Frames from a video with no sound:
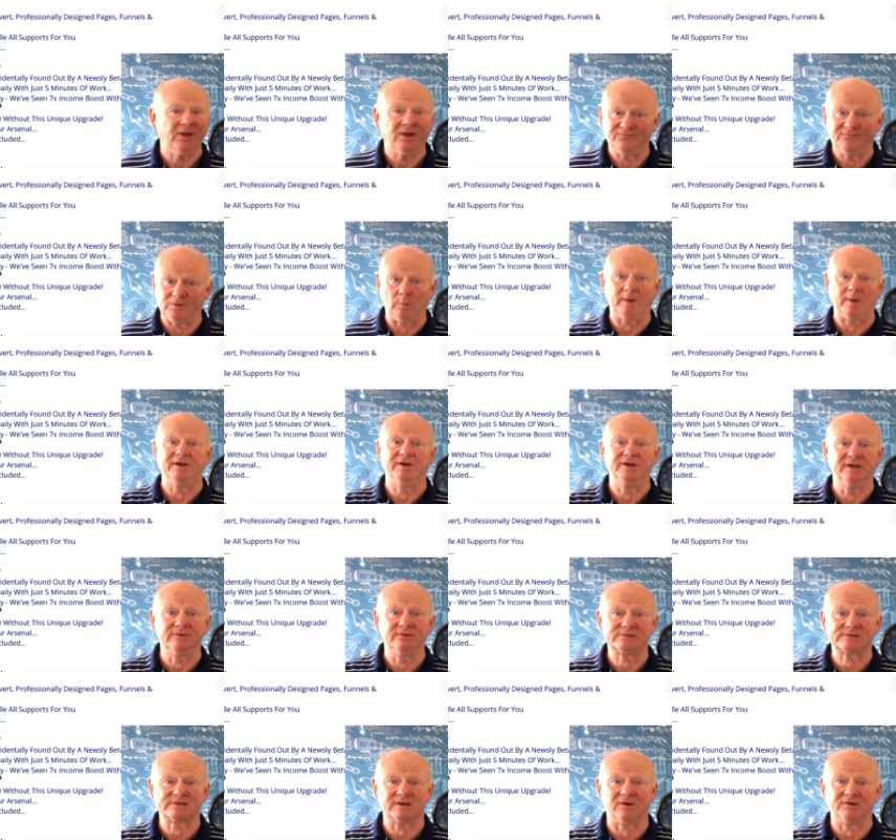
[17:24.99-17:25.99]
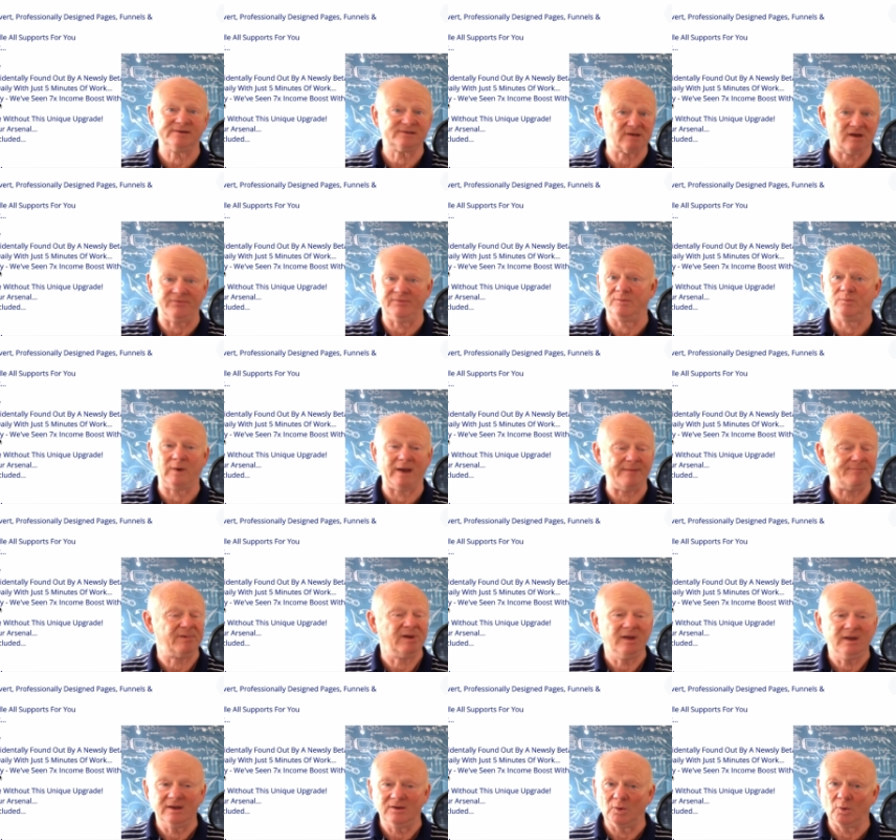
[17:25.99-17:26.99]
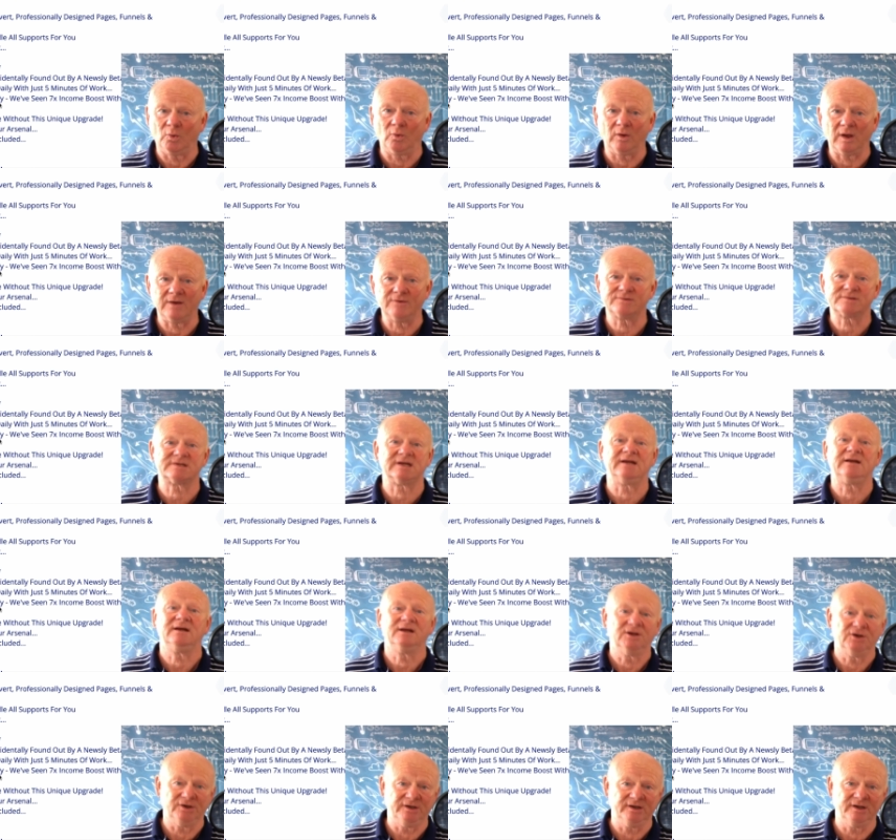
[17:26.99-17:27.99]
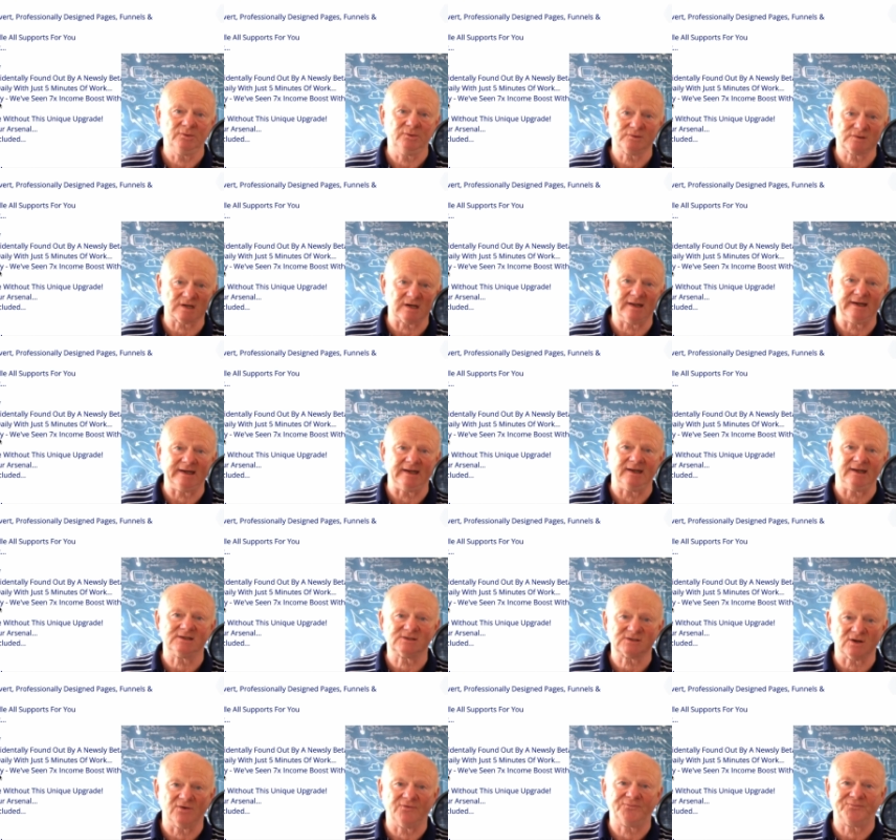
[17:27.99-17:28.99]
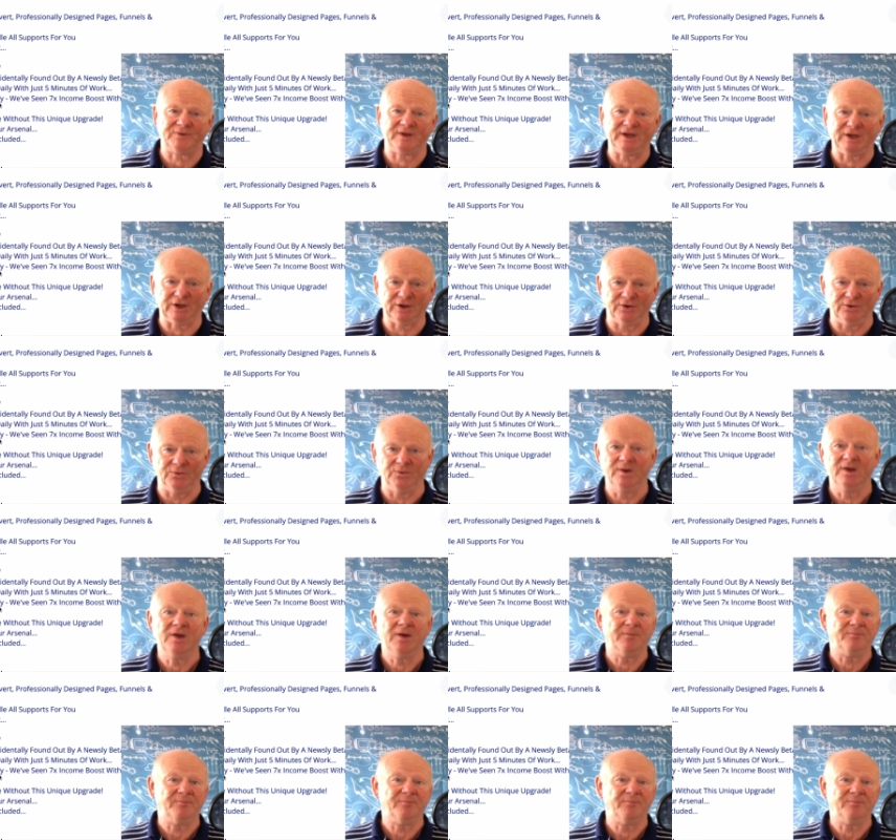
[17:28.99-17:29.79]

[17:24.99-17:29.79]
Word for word: If you want a news site on the web, all hosted, Newsly is for you.